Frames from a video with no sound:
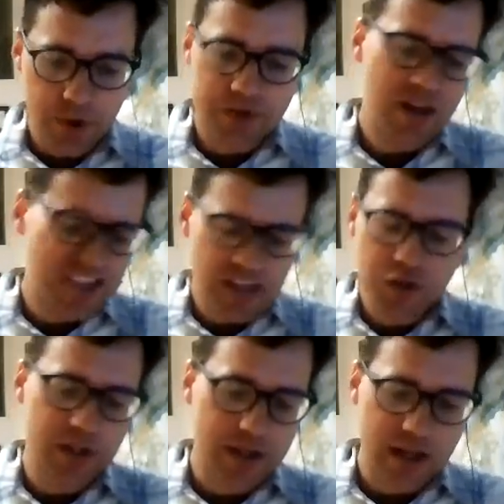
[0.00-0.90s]

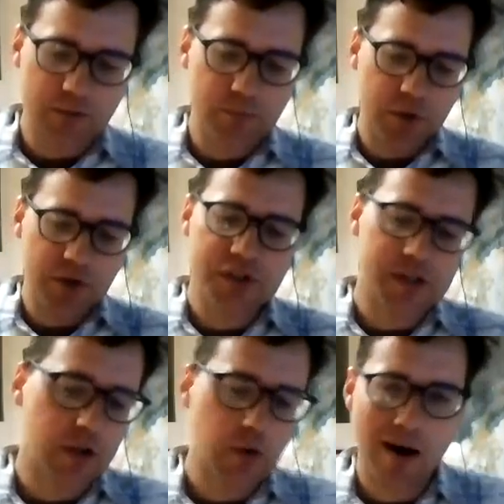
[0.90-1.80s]
essentially a kind of
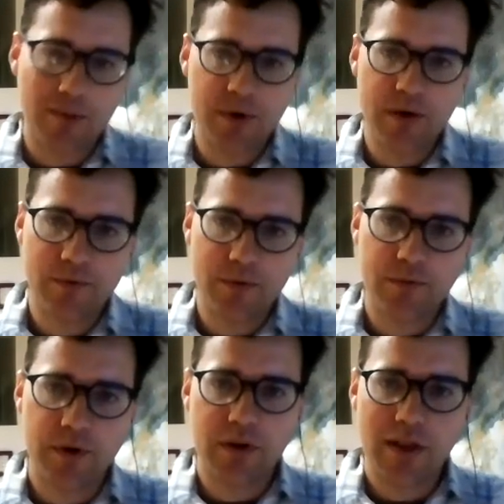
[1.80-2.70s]
purchasing cooperative for
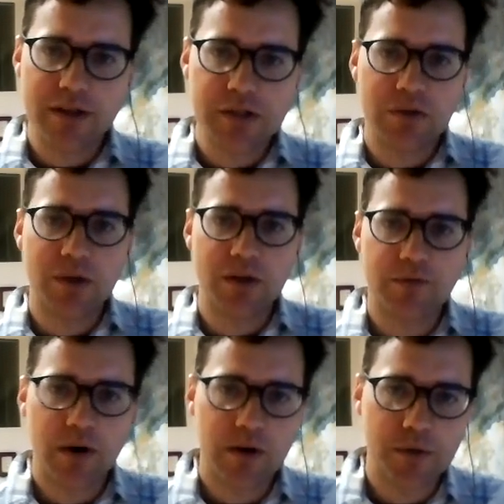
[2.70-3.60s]
fertilizer among
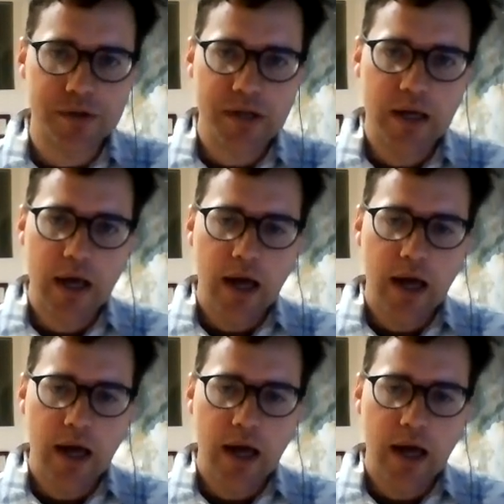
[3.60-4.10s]
farmers,